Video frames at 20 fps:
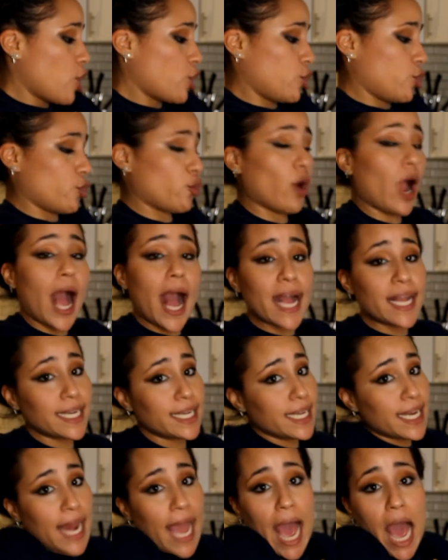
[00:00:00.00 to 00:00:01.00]
grind
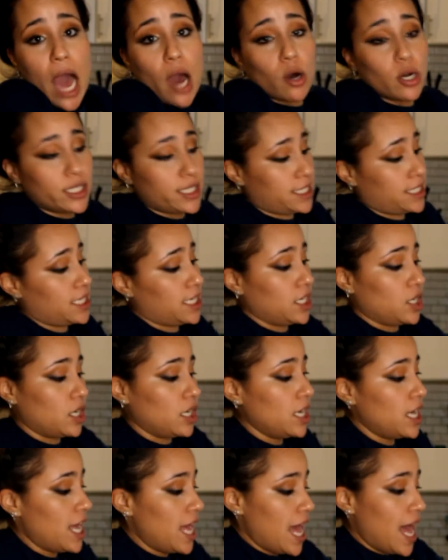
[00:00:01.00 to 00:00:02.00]
it out
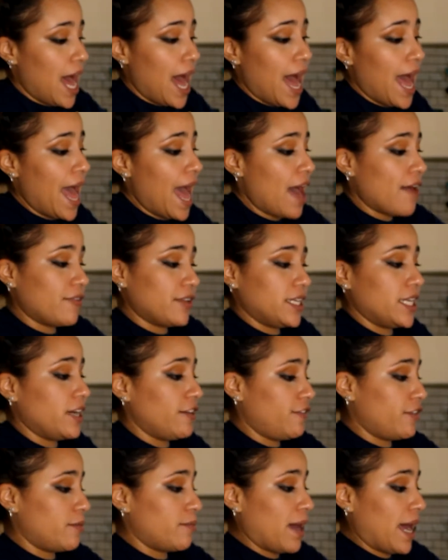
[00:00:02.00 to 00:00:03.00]
until I have
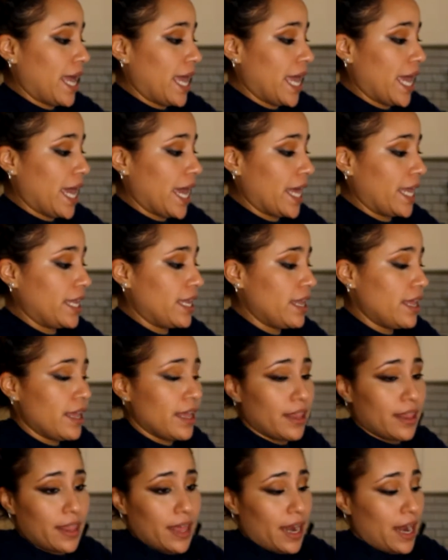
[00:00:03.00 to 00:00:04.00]
enough in my hand
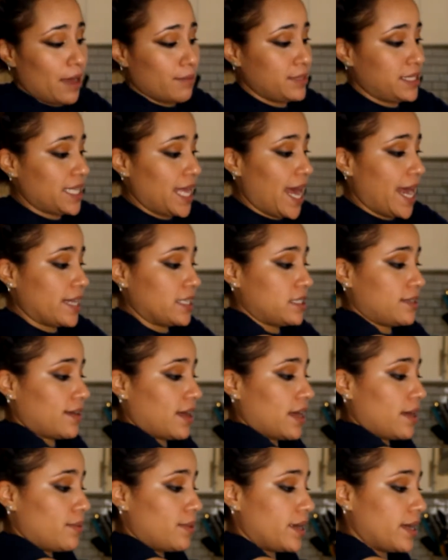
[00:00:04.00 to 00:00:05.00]
that I'm
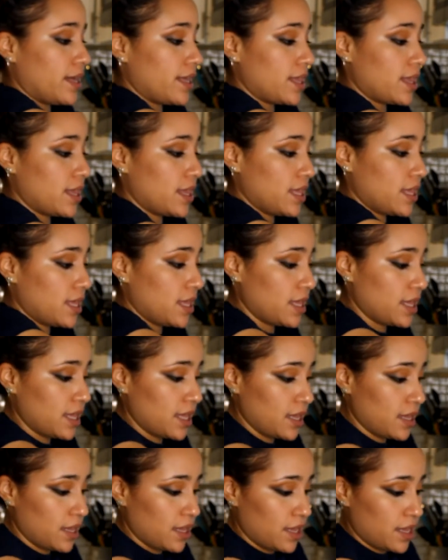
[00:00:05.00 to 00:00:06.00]
satisfied with.
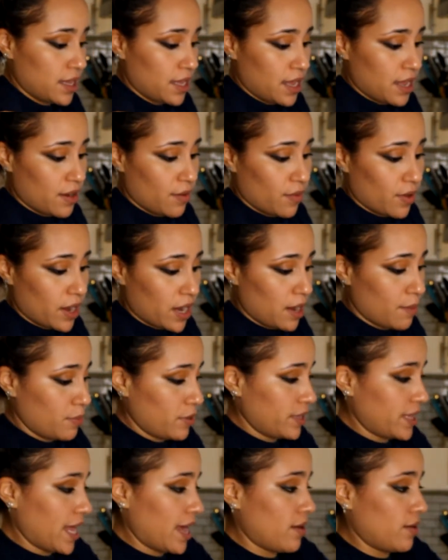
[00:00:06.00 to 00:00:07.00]
And we're gonna
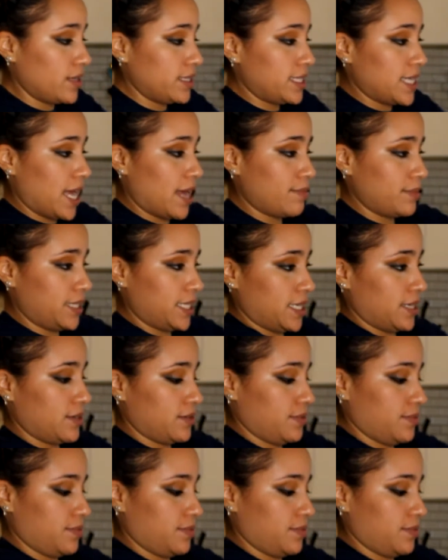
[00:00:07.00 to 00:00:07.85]
put that on top too.